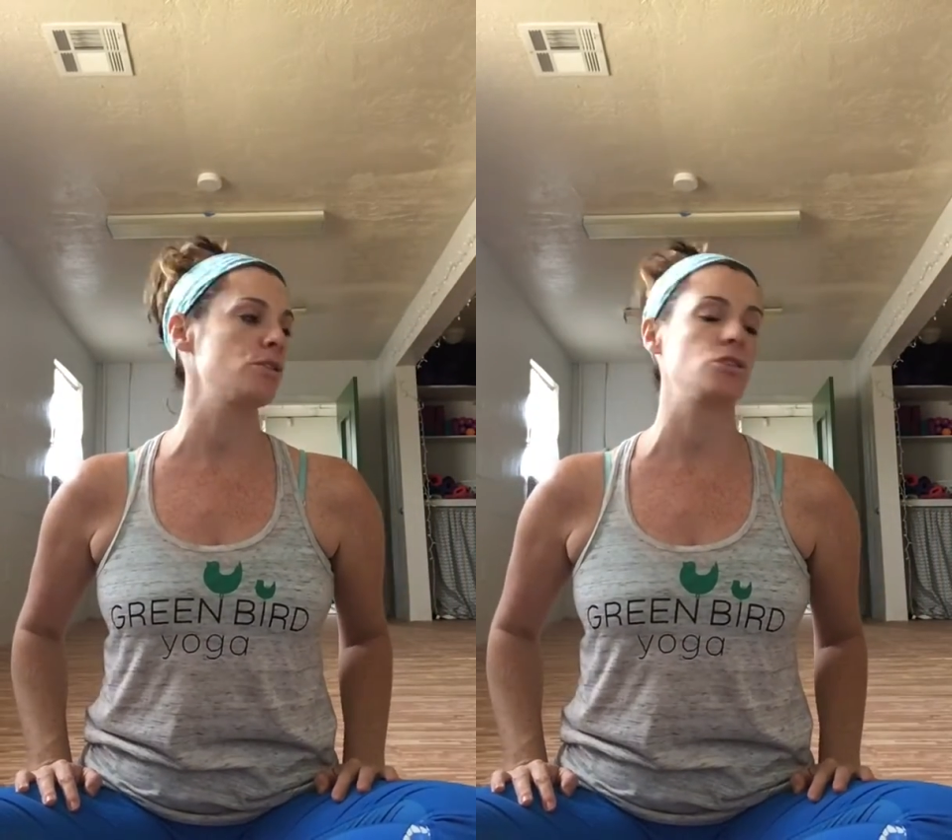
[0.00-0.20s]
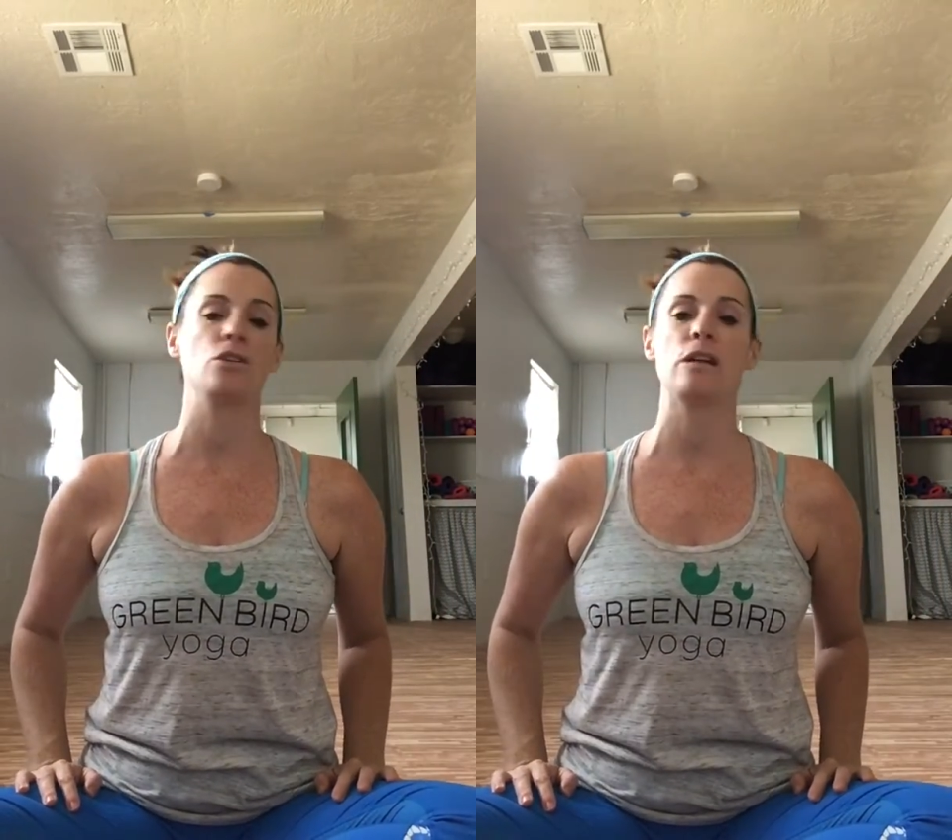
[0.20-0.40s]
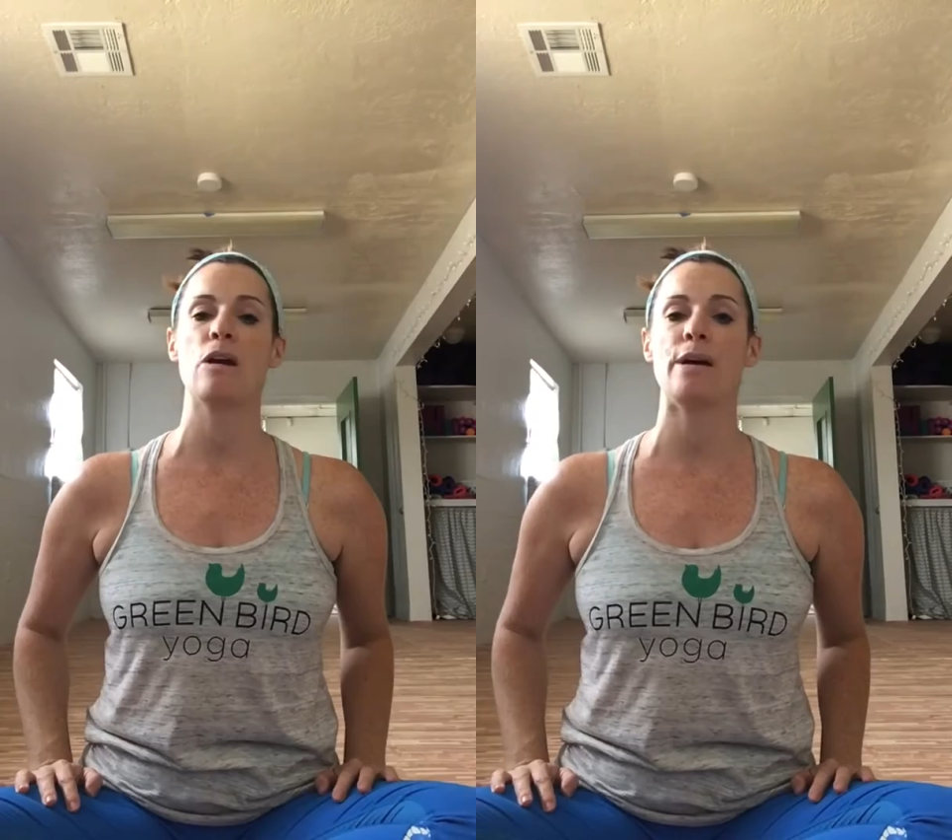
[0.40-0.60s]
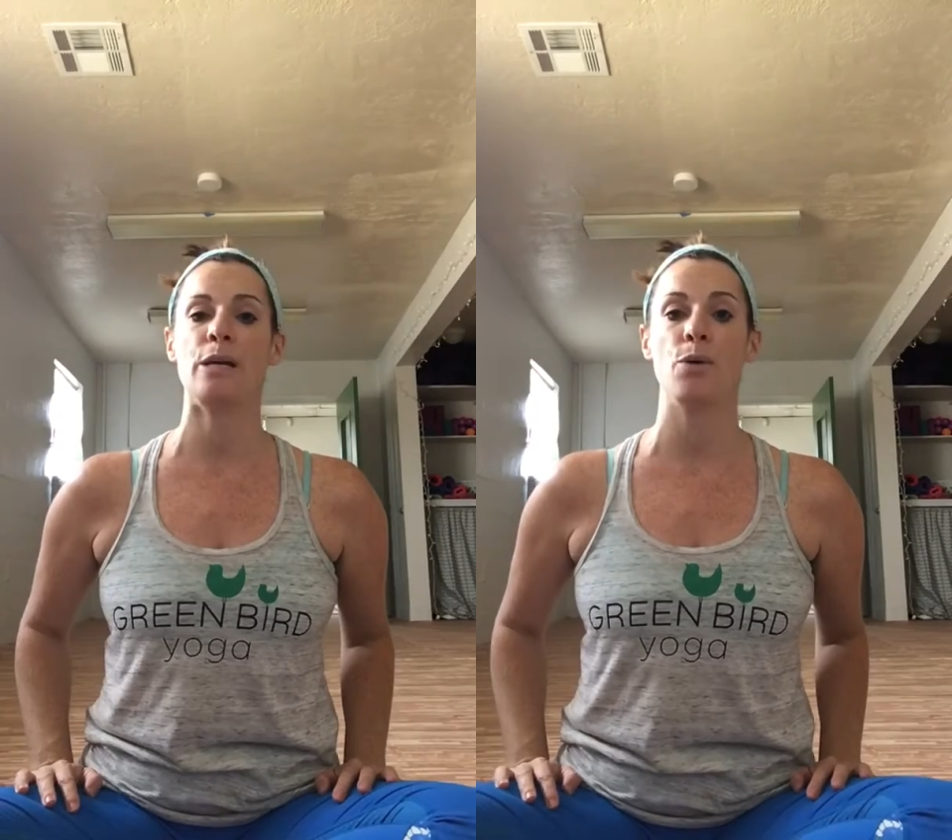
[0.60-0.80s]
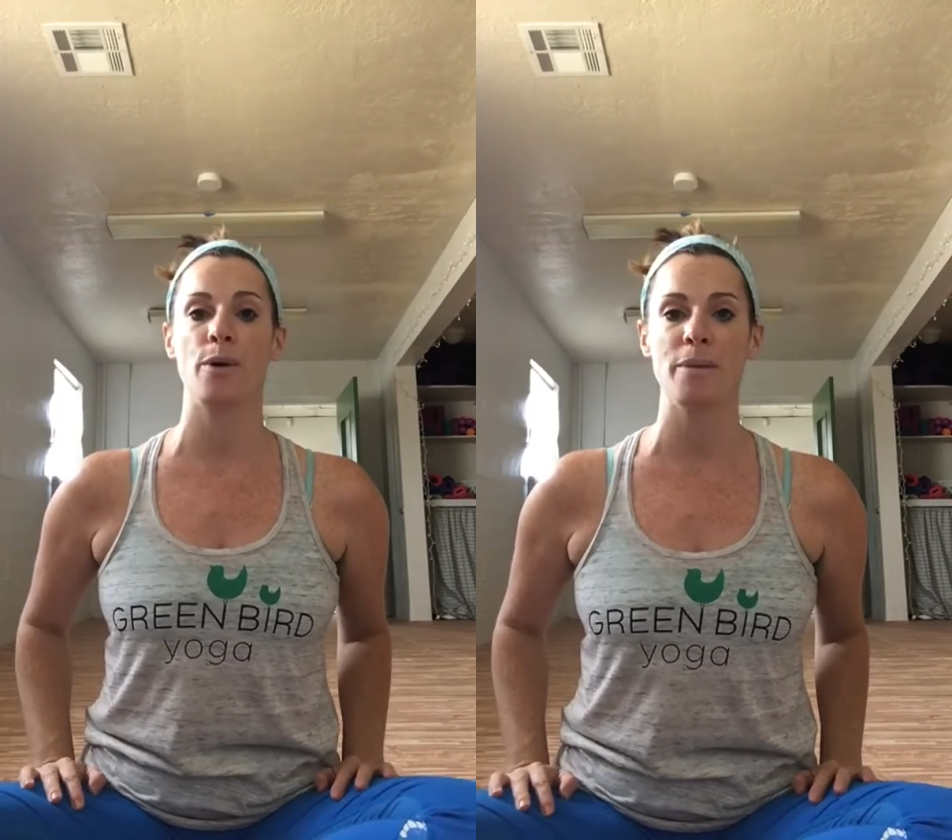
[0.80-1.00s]
Studio
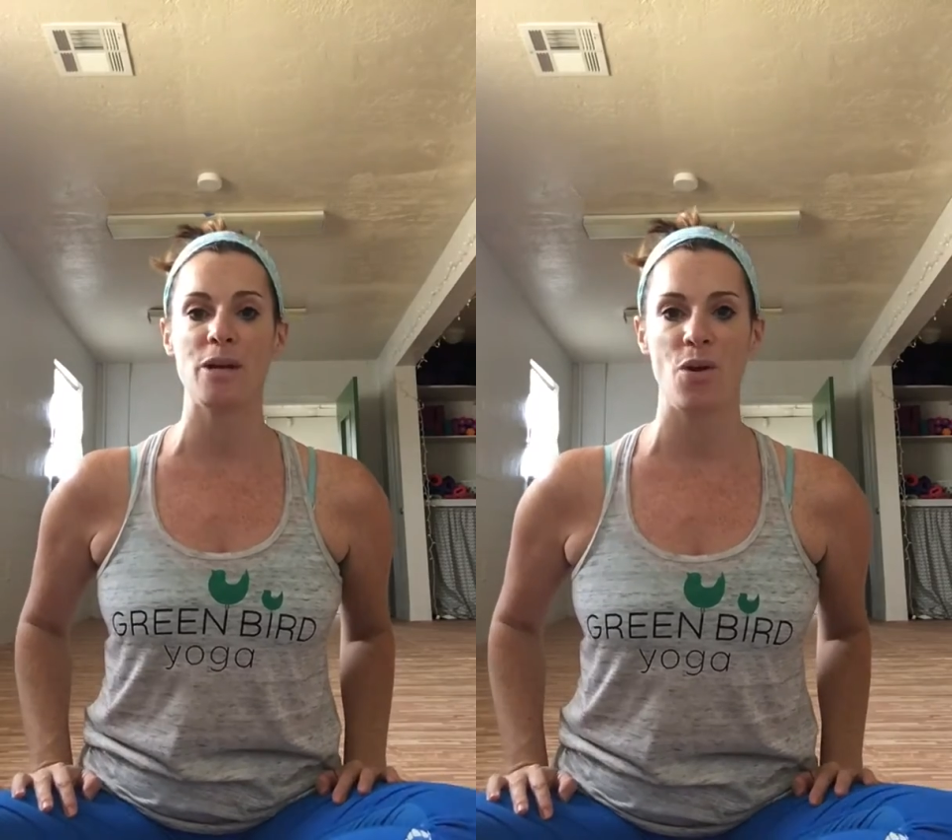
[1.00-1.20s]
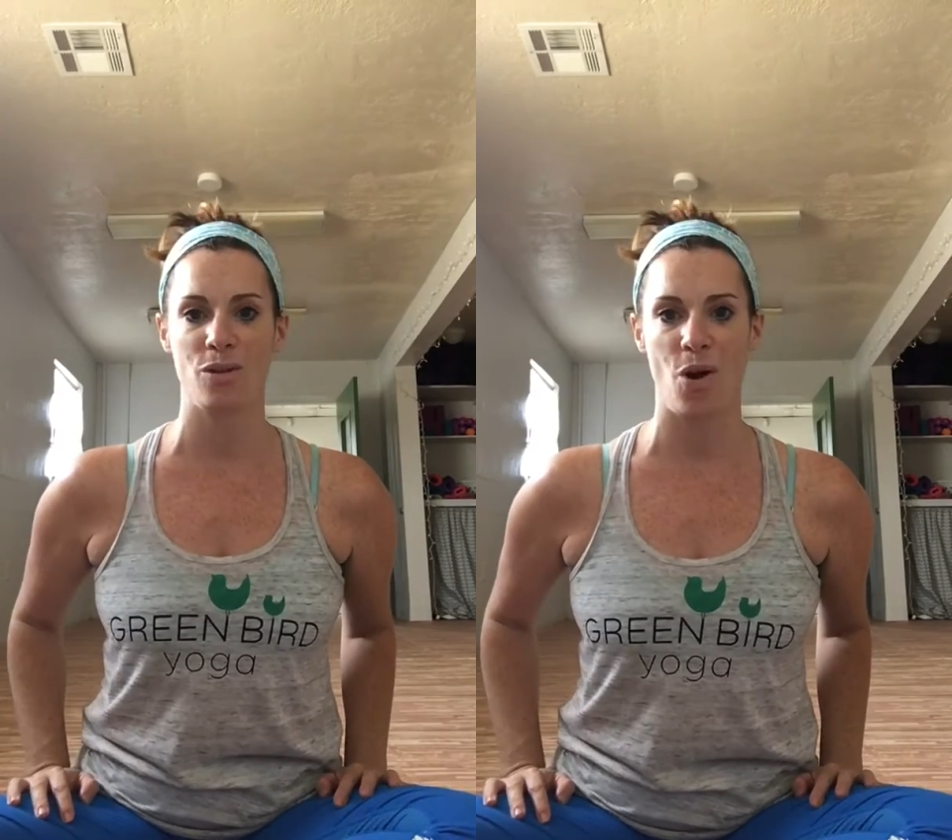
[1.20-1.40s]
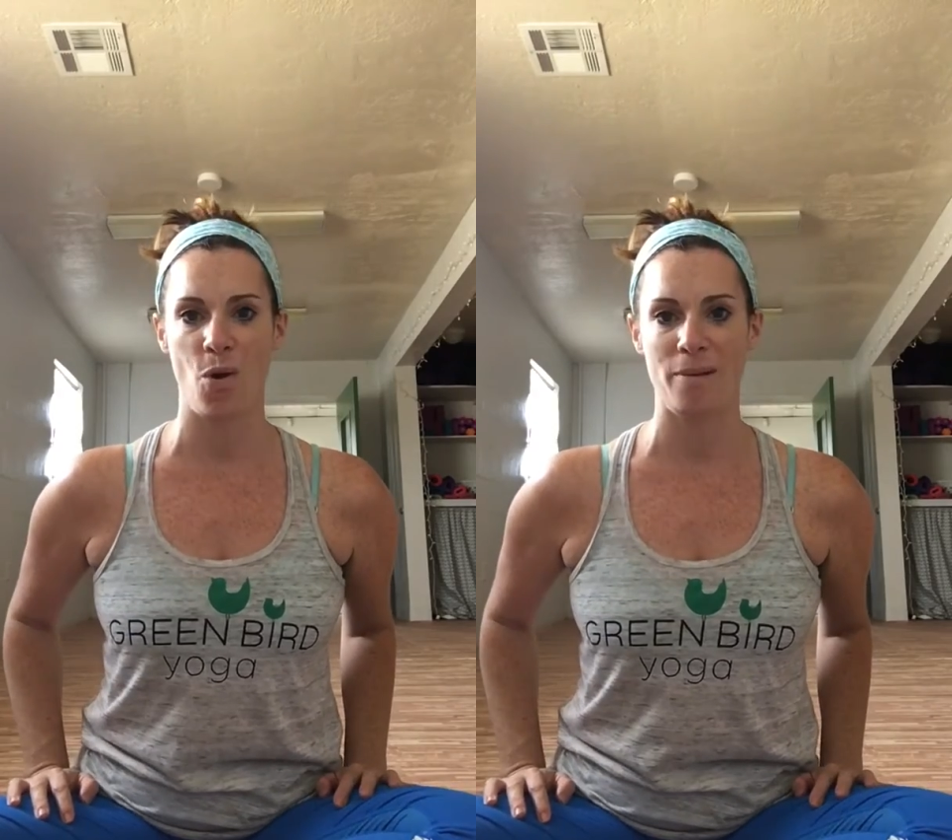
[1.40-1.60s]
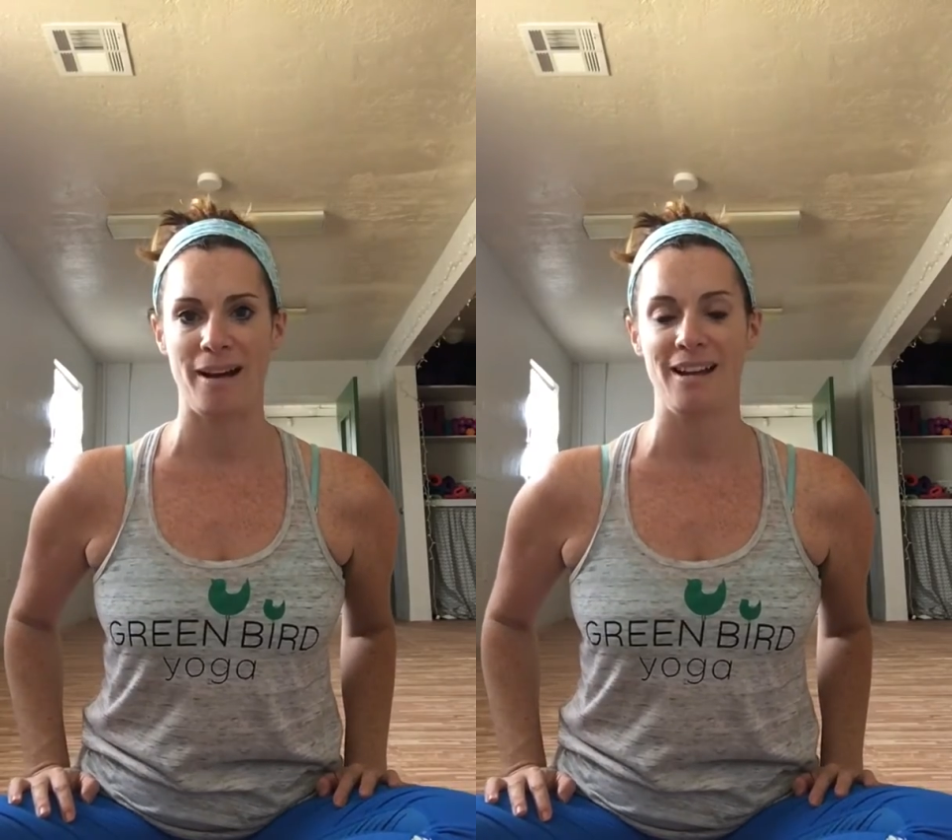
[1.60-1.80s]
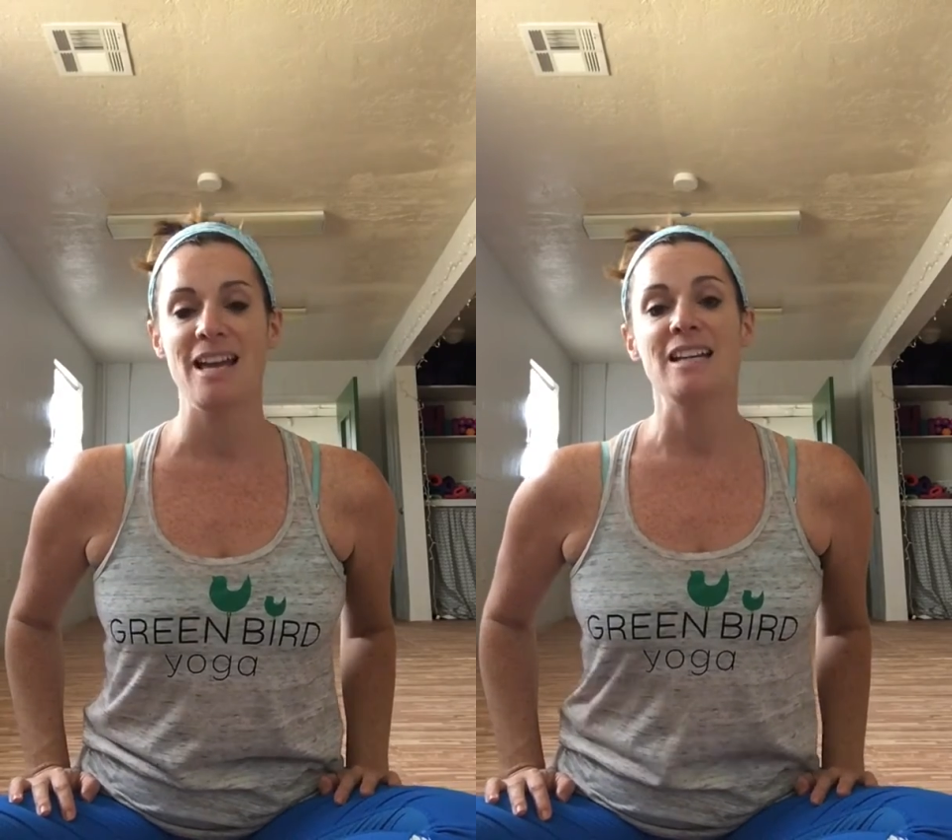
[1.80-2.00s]
in Norman, Oklahoma.